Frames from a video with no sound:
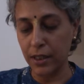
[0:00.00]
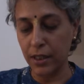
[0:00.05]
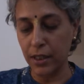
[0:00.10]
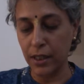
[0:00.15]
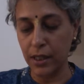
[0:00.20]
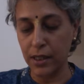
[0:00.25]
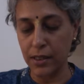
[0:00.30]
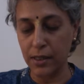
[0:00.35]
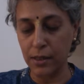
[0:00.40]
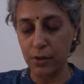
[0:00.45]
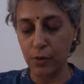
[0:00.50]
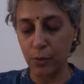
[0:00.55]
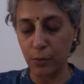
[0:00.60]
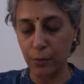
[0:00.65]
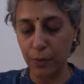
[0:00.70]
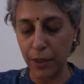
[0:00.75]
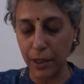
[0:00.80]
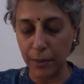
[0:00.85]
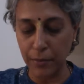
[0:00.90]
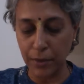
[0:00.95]
is the
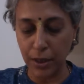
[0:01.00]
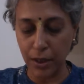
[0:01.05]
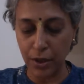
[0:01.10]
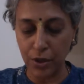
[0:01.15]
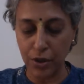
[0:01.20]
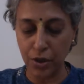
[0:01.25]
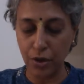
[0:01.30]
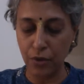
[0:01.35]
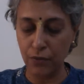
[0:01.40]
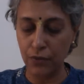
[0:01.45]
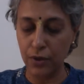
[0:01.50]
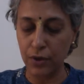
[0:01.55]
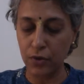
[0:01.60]
supreme direction of the